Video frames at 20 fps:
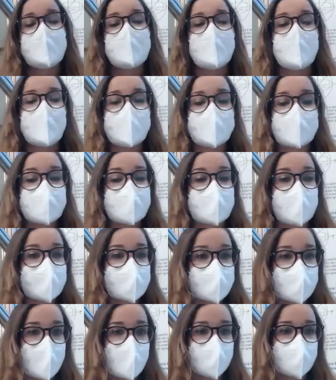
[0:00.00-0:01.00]
It turns
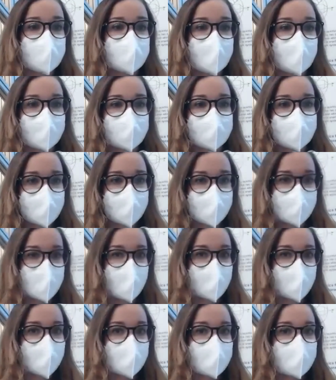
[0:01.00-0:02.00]
out that these
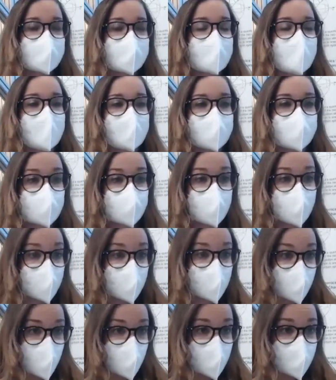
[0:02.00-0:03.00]
cavities are so
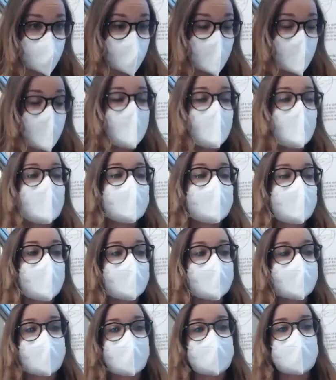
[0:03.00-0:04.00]
good that
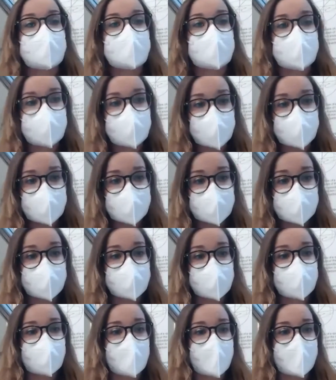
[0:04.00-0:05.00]
can be used
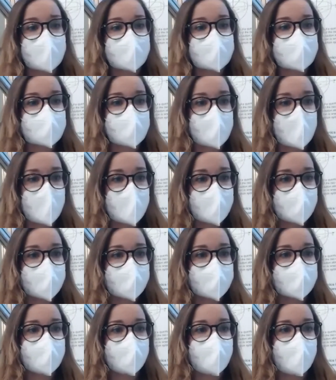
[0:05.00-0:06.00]
to extend
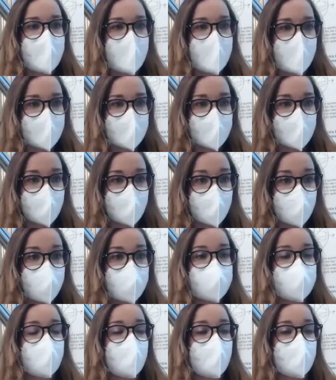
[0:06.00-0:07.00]
the life
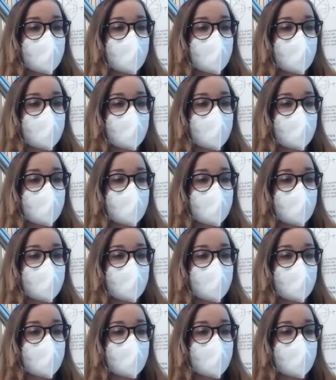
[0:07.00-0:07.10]
of a